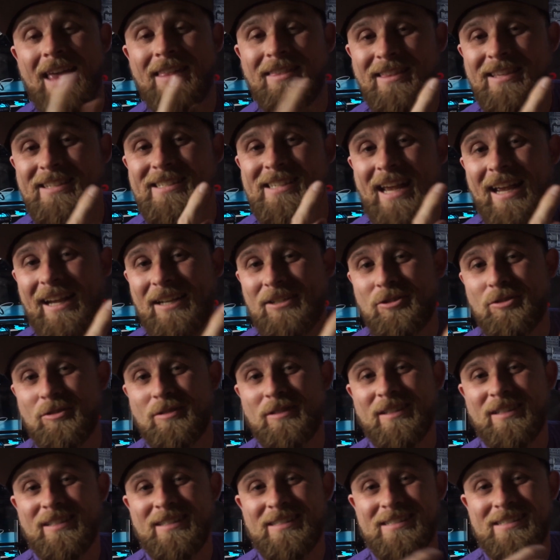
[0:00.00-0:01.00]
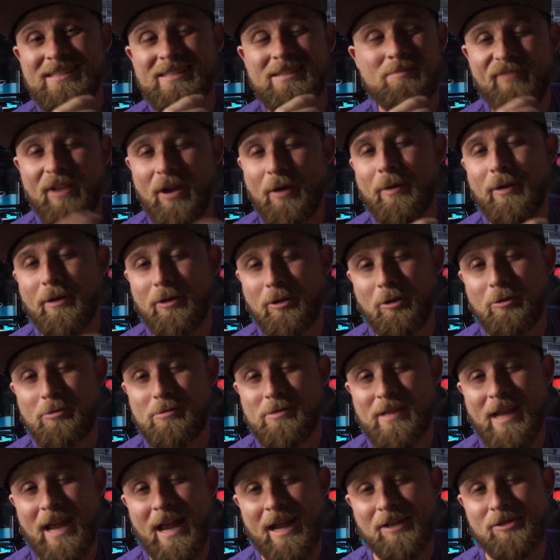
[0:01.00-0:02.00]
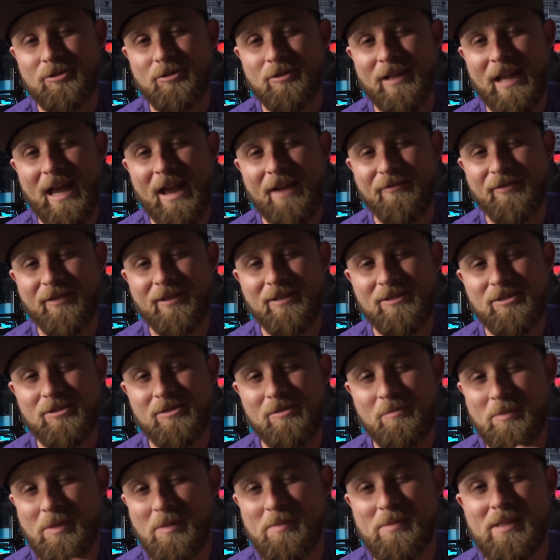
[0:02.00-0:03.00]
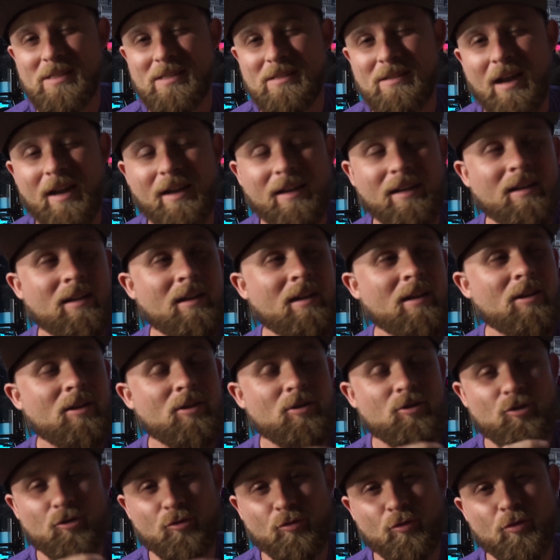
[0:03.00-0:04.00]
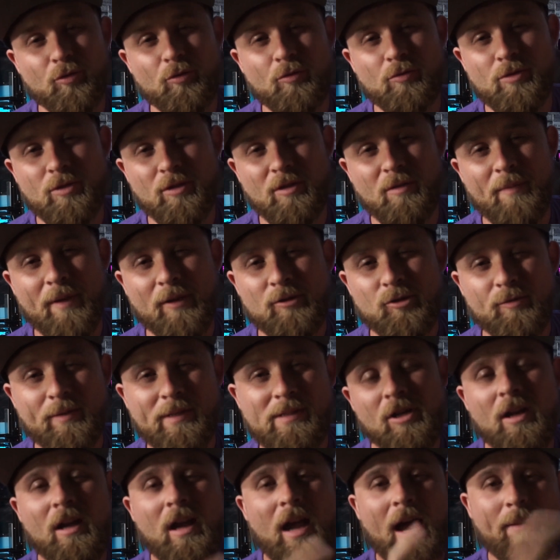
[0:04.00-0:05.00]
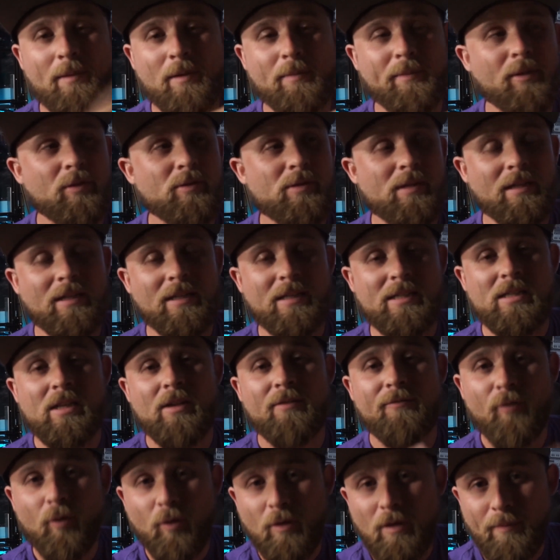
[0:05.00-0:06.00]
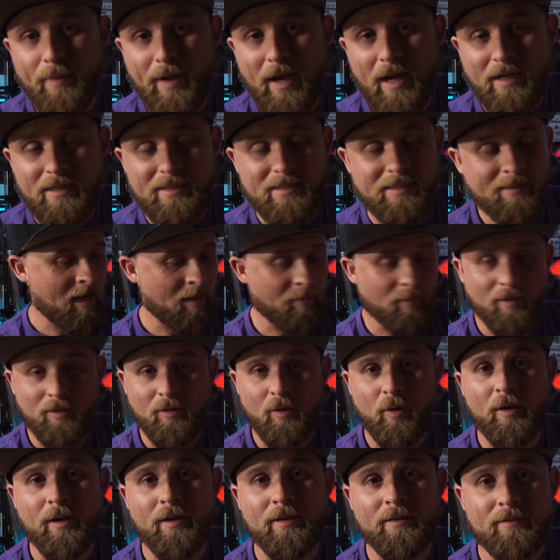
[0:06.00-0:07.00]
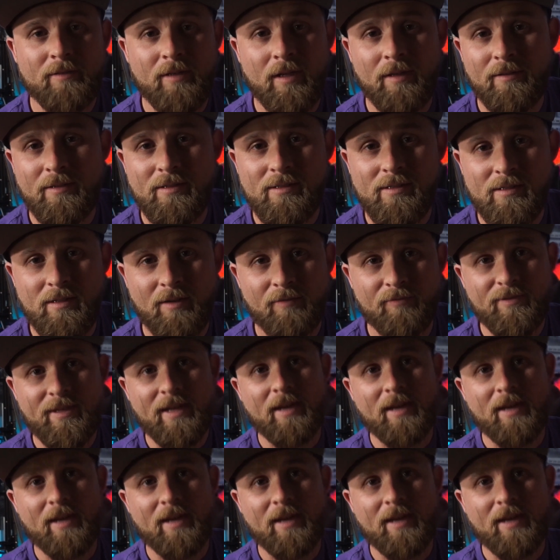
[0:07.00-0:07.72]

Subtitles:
And this actually is very close to actually 1/2 inch. Sometimes it's not true to the measurement. I'm gonna be using this for the box, and I'm gonna go ahead and cut this stuff